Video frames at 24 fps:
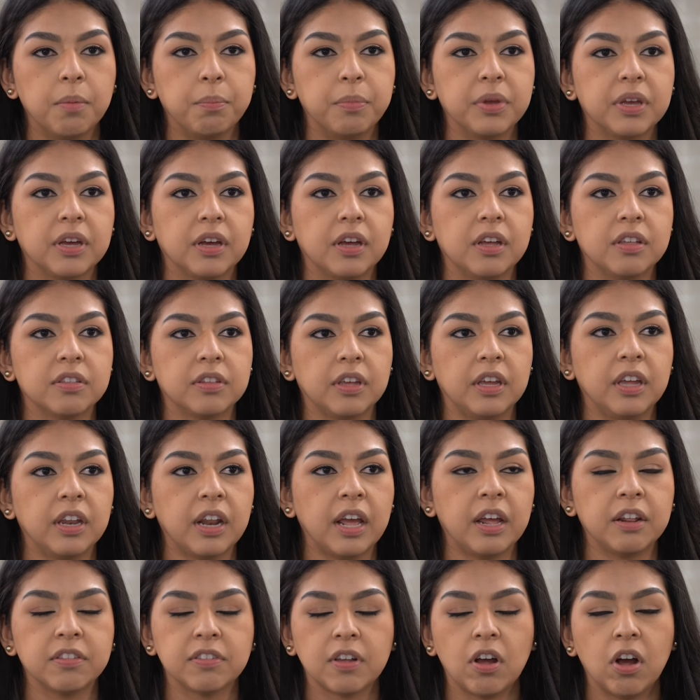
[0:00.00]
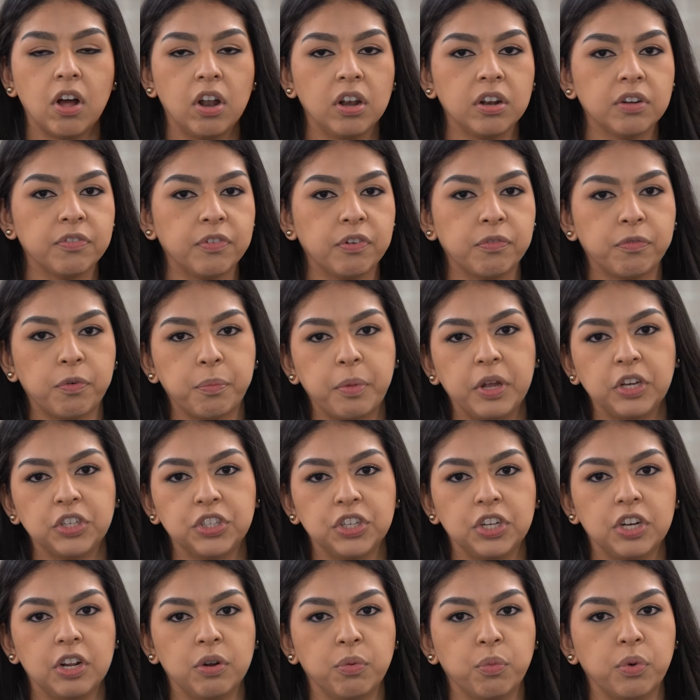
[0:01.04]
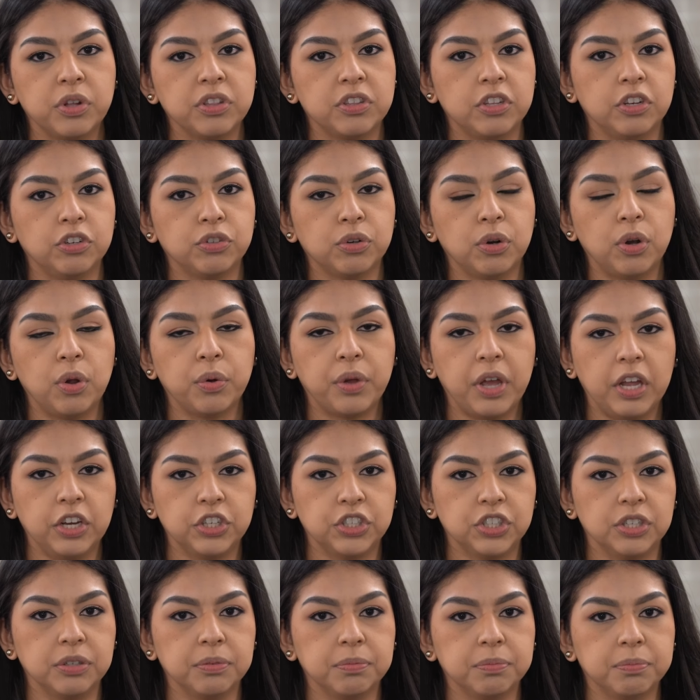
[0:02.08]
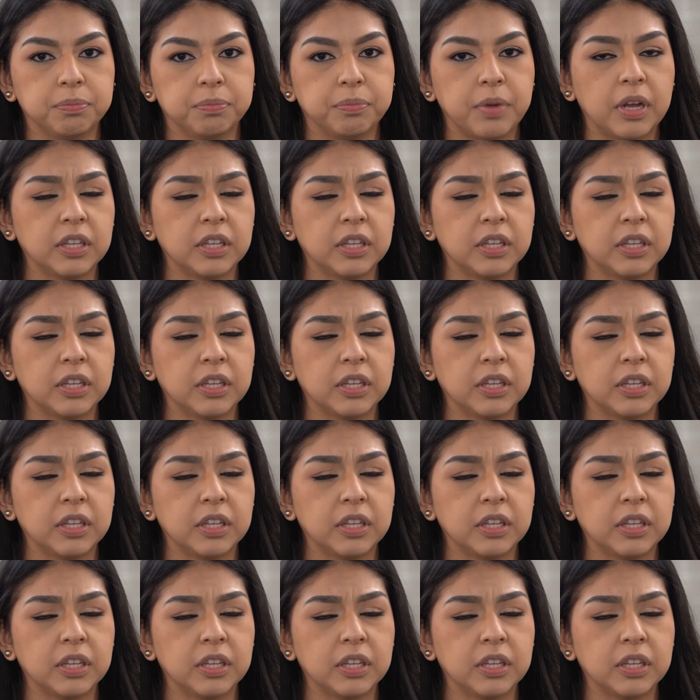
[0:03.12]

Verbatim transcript: because it is all of information in one central location.